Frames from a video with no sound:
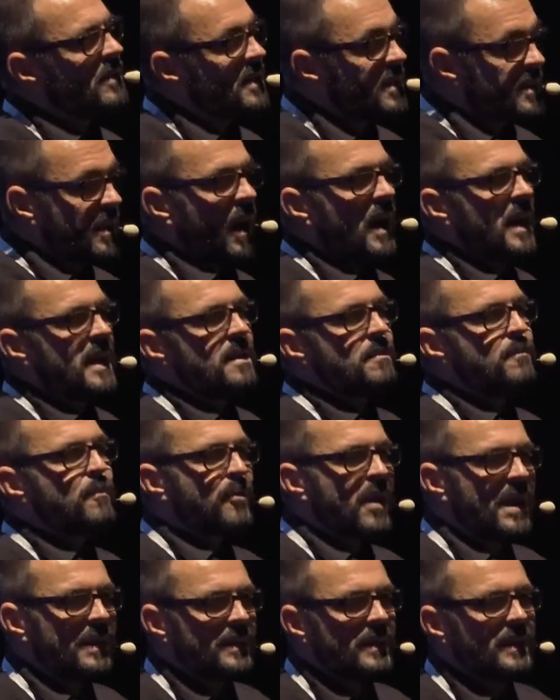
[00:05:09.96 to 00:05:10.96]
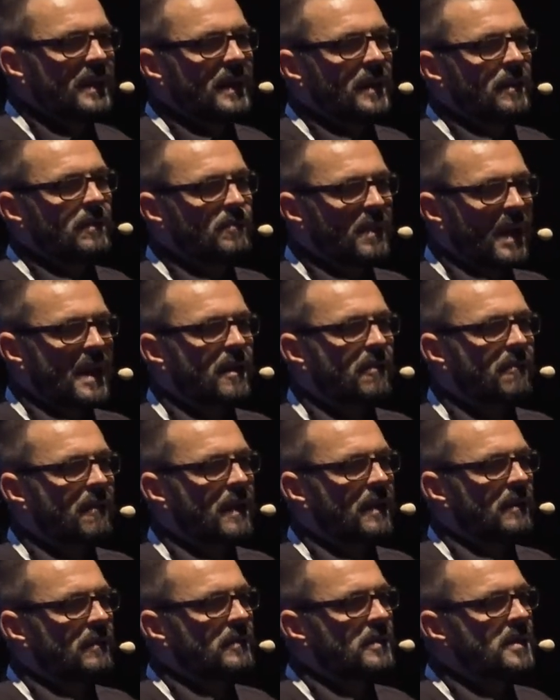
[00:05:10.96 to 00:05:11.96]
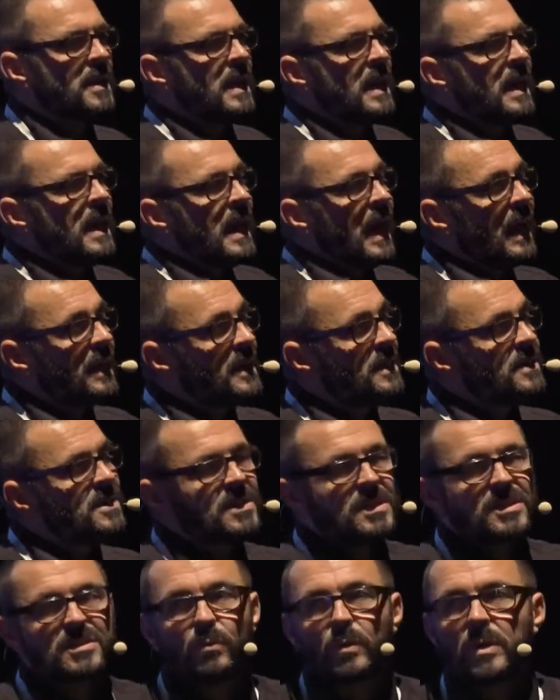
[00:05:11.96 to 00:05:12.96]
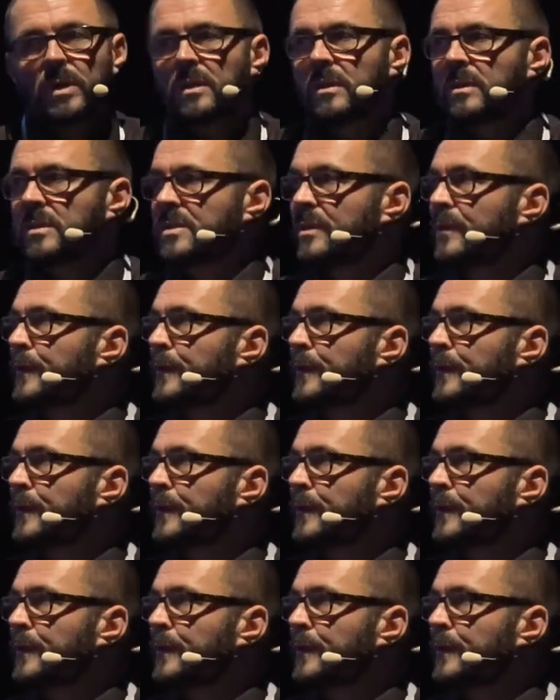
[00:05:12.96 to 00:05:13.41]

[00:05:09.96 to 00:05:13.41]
design, branding background, and into this world